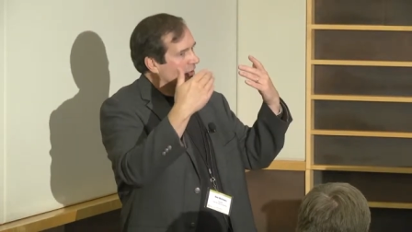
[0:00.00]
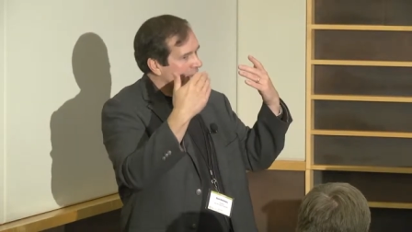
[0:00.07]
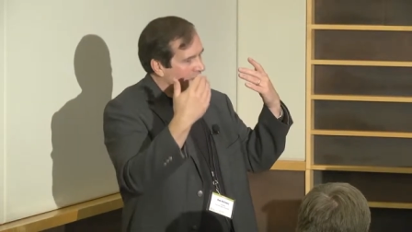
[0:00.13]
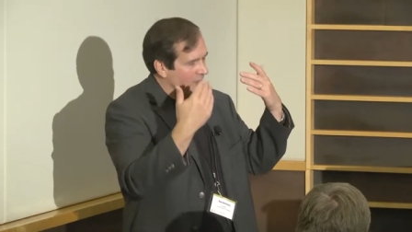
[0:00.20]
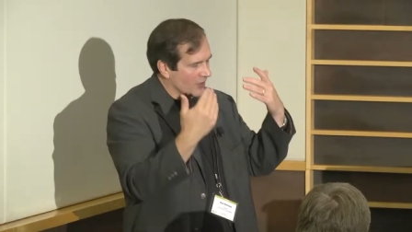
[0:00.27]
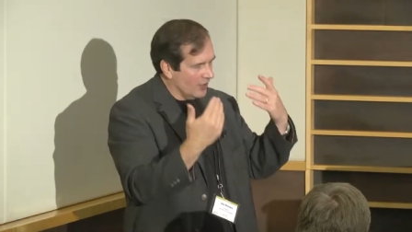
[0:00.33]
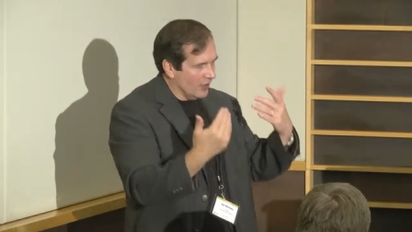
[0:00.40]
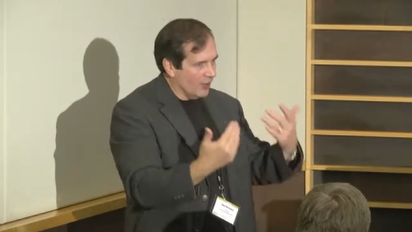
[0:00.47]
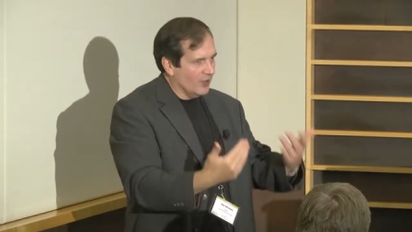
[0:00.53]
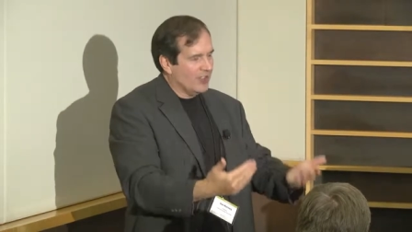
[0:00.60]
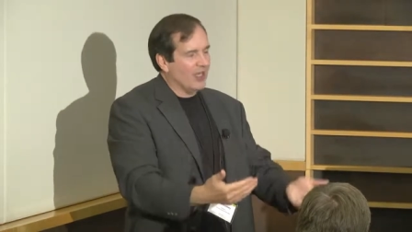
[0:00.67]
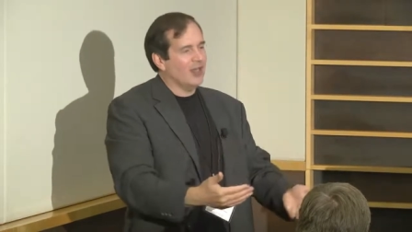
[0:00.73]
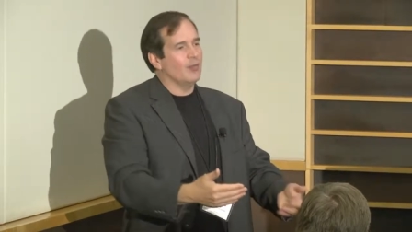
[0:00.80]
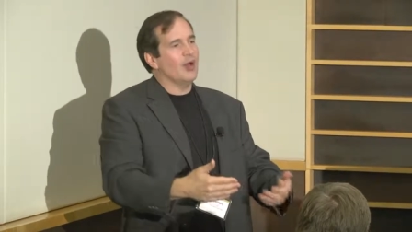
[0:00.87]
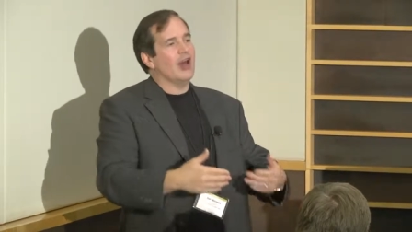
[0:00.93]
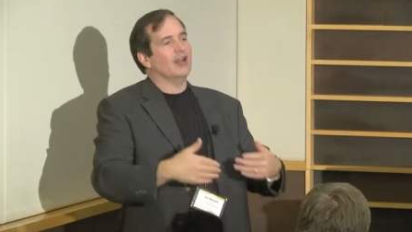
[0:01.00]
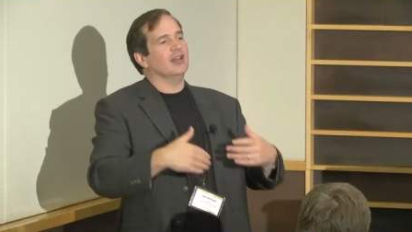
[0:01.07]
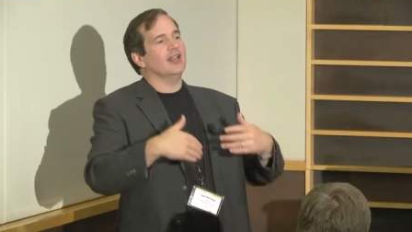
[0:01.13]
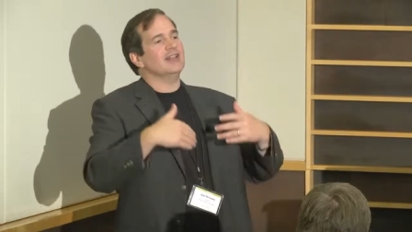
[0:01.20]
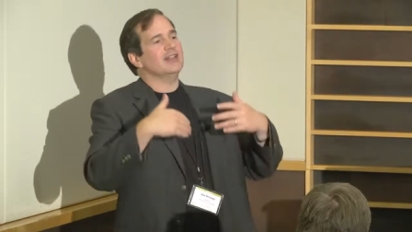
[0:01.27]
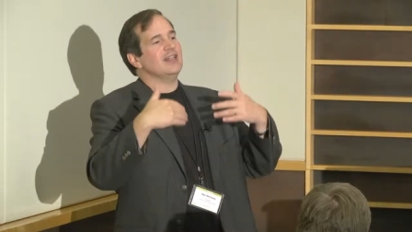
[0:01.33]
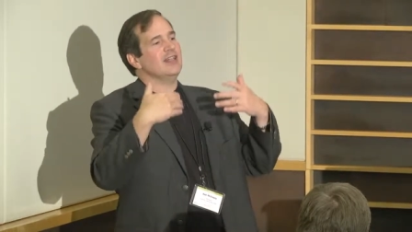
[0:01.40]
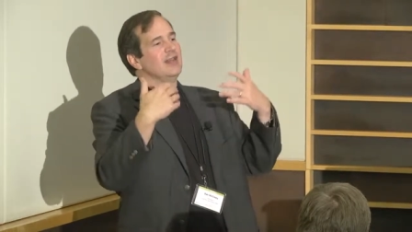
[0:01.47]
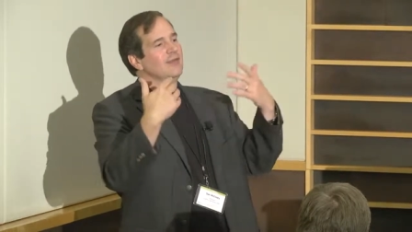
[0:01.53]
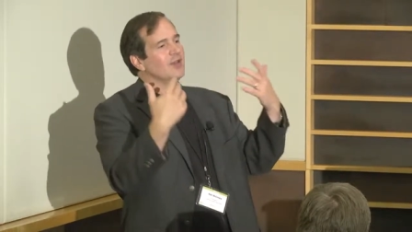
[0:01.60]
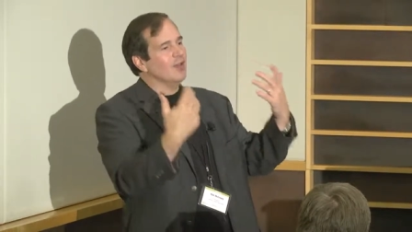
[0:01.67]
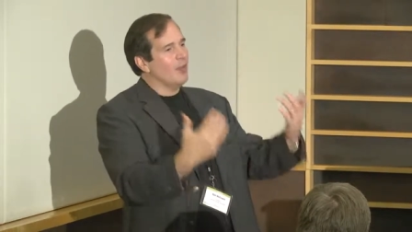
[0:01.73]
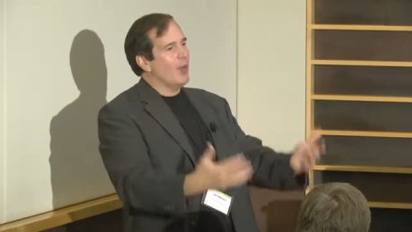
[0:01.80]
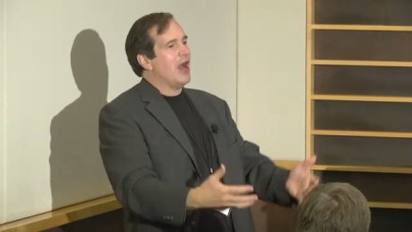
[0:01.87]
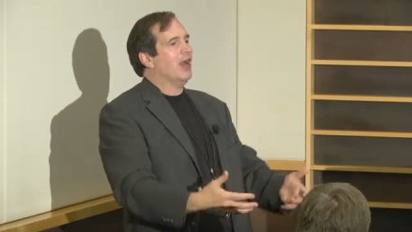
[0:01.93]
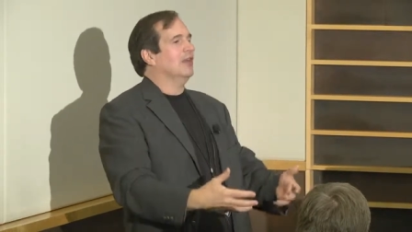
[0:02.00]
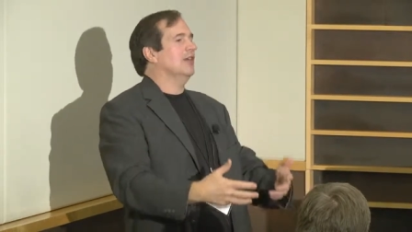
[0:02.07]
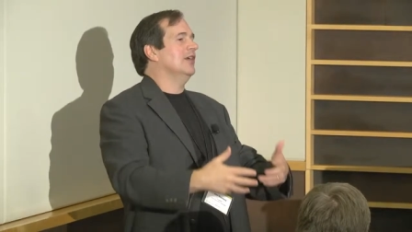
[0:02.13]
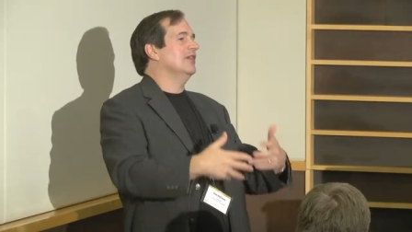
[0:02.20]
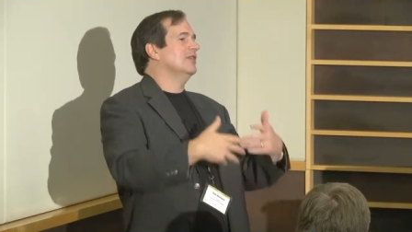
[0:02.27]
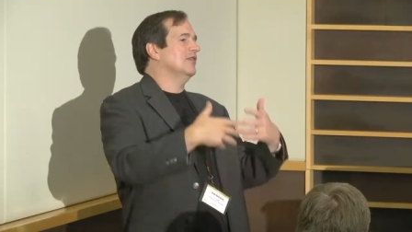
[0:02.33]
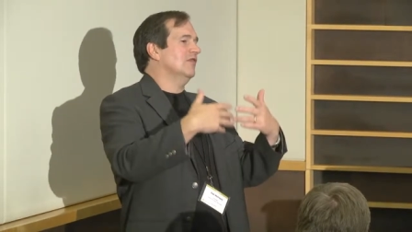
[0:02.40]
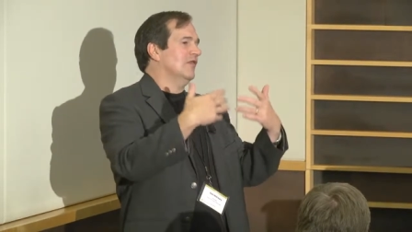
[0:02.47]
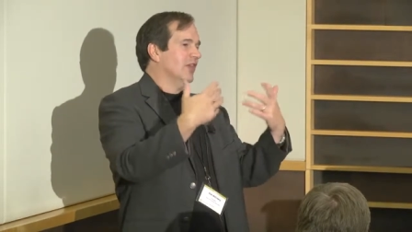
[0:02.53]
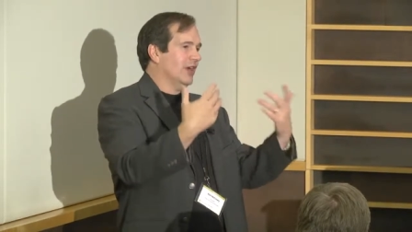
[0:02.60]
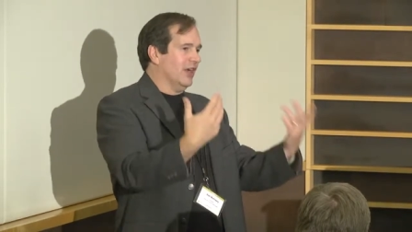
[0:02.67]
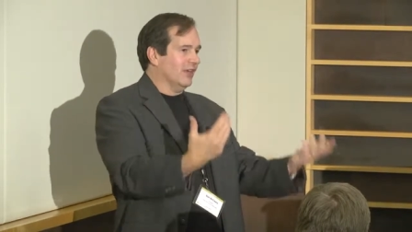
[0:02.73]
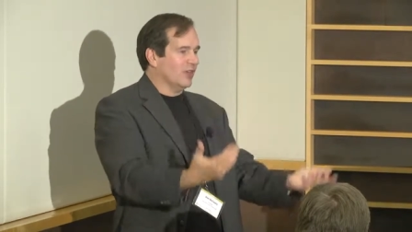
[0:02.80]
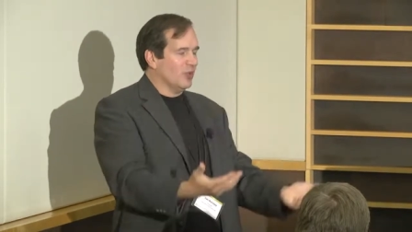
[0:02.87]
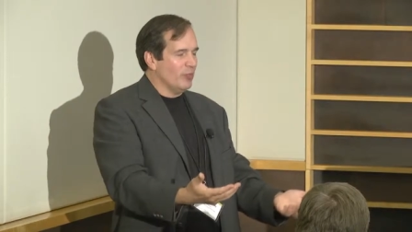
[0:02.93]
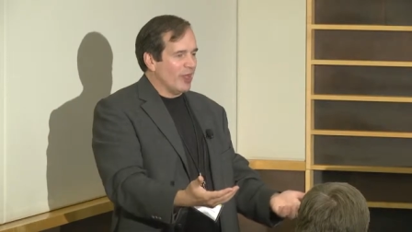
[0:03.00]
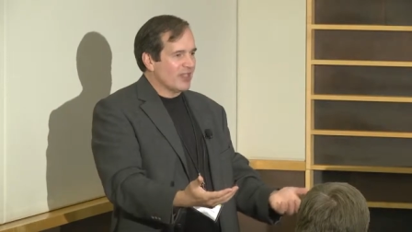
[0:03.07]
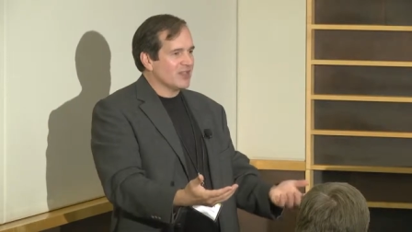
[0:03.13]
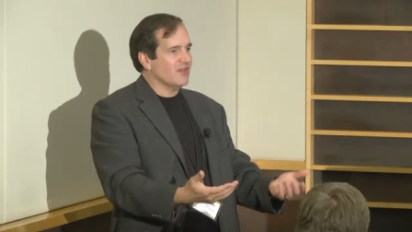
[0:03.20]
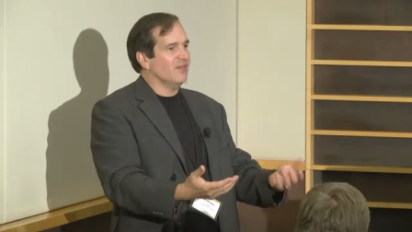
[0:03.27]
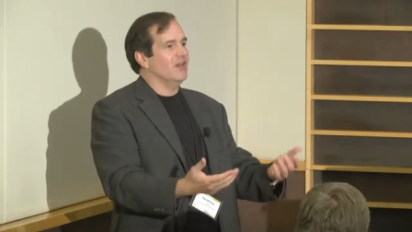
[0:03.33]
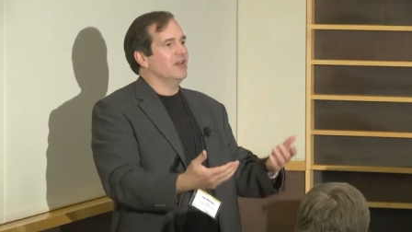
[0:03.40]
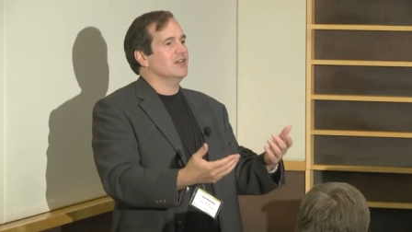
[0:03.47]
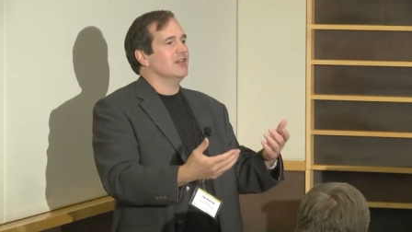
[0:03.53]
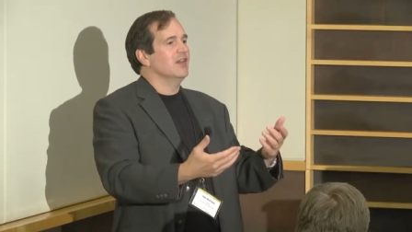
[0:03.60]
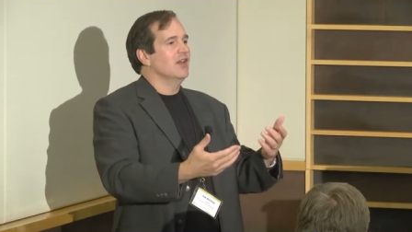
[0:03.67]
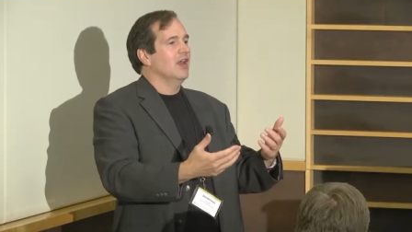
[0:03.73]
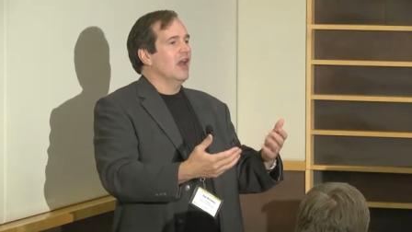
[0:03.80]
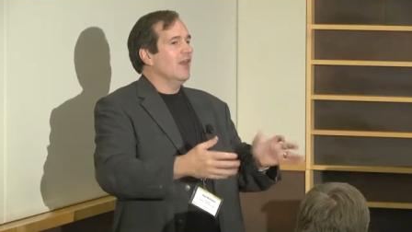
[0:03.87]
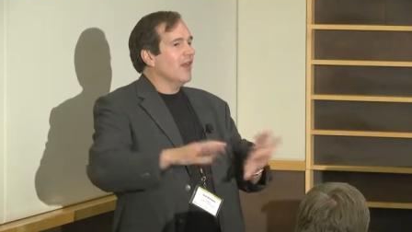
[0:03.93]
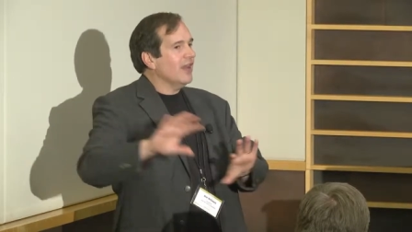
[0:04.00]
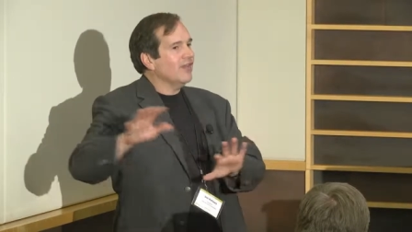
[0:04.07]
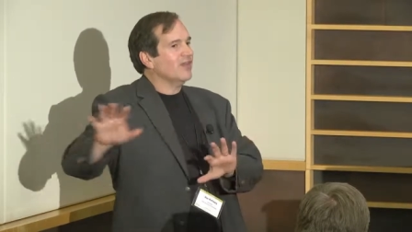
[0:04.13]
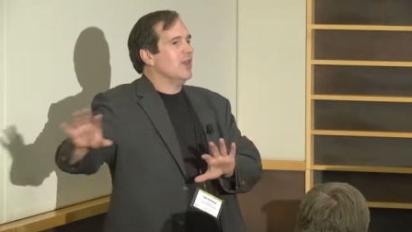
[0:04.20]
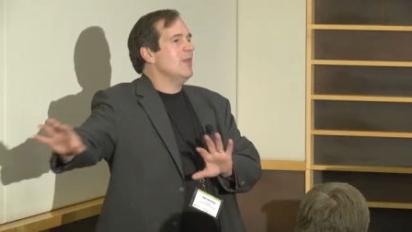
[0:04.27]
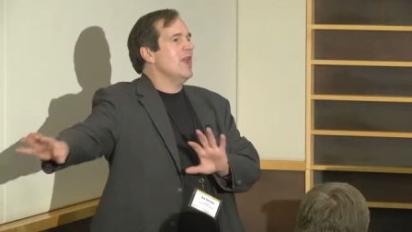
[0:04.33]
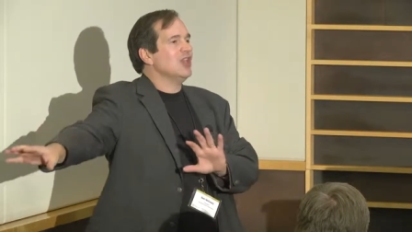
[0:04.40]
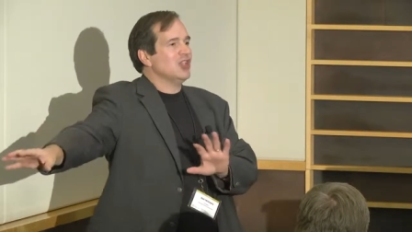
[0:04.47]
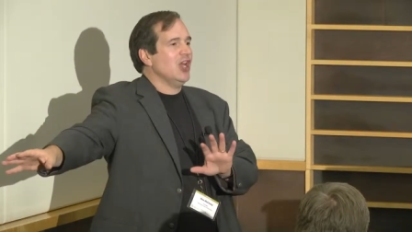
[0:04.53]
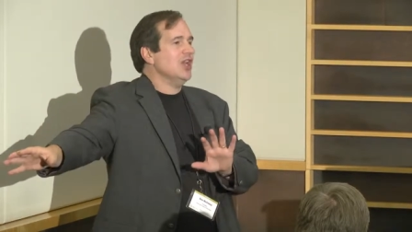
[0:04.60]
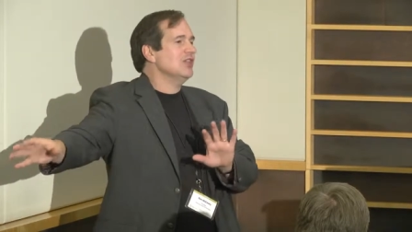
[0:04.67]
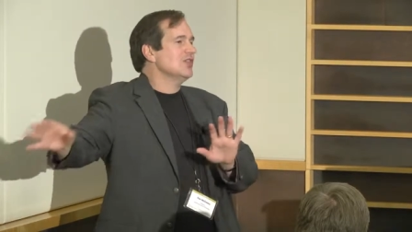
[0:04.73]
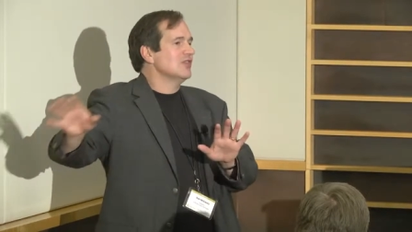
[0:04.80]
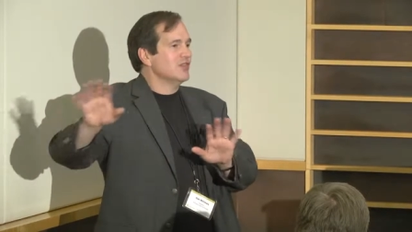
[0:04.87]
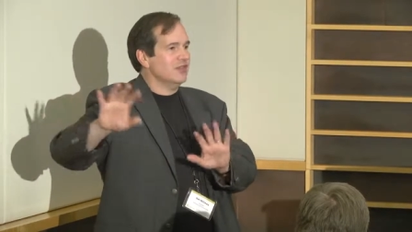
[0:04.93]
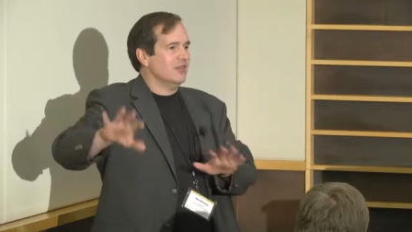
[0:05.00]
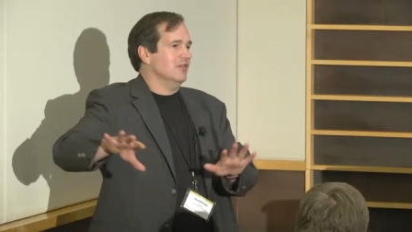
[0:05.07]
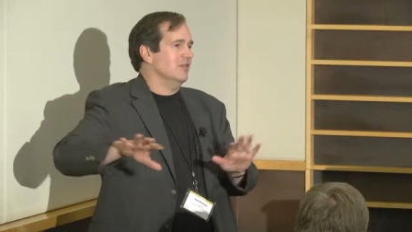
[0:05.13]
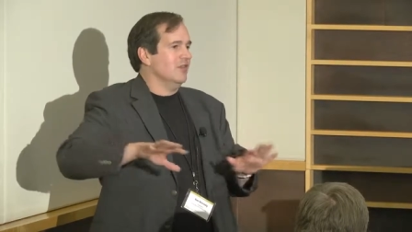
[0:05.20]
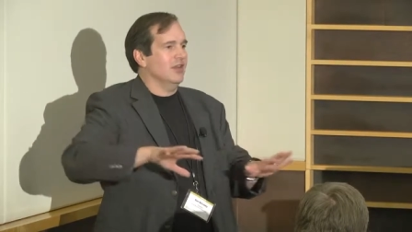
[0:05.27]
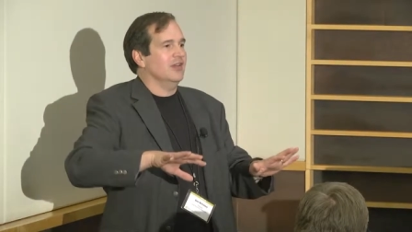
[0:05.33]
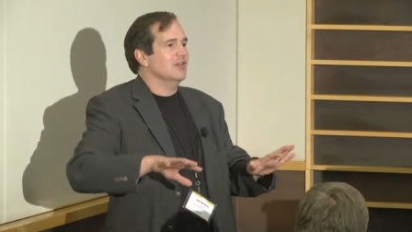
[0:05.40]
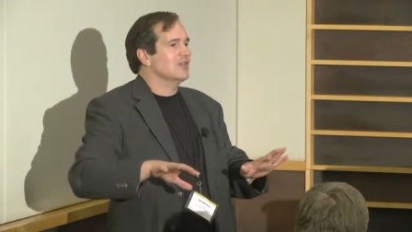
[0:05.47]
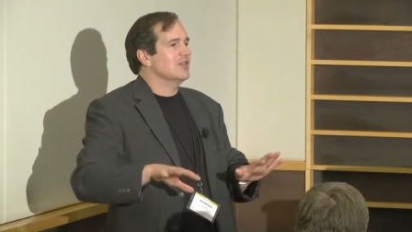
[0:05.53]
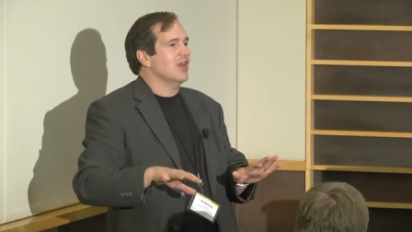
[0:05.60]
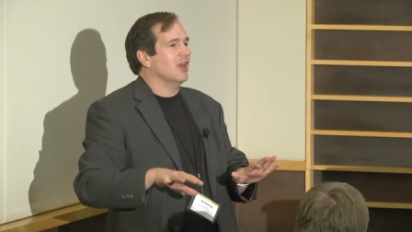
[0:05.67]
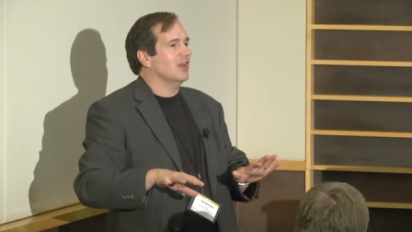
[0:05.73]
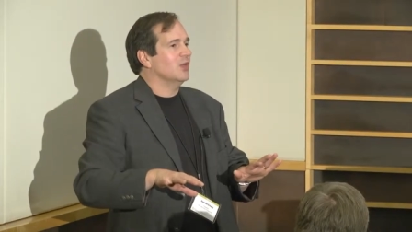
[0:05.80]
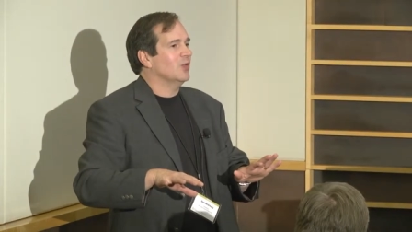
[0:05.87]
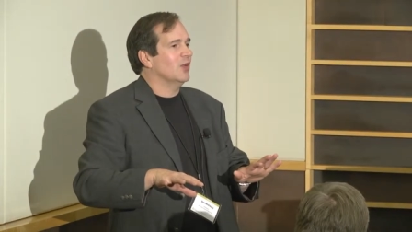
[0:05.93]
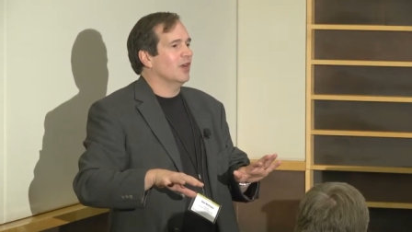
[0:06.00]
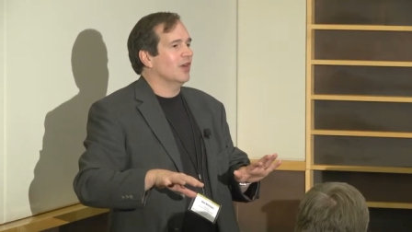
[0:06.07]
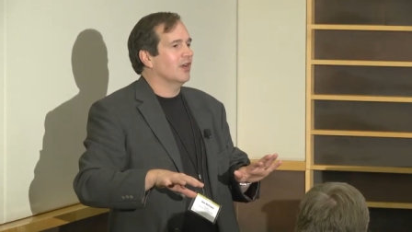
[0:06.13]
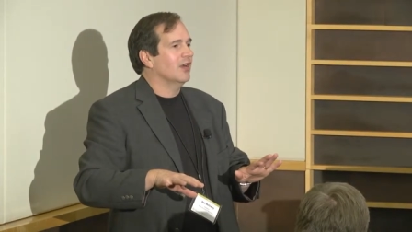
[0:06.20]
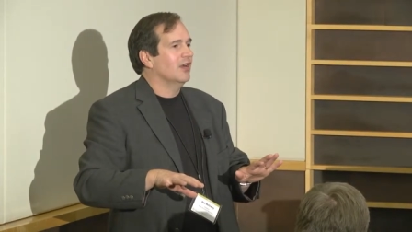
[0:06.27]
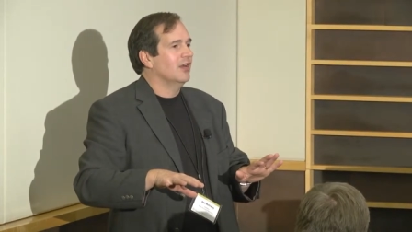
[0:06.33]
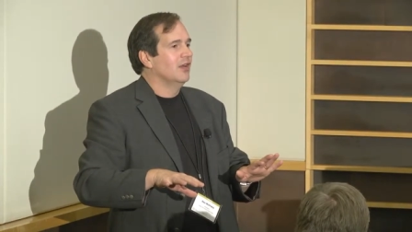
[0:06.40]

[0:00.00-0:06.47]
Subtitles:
to get a data modeling team to model it, to figure out the best fit. And then if they make changes, it's not going to work.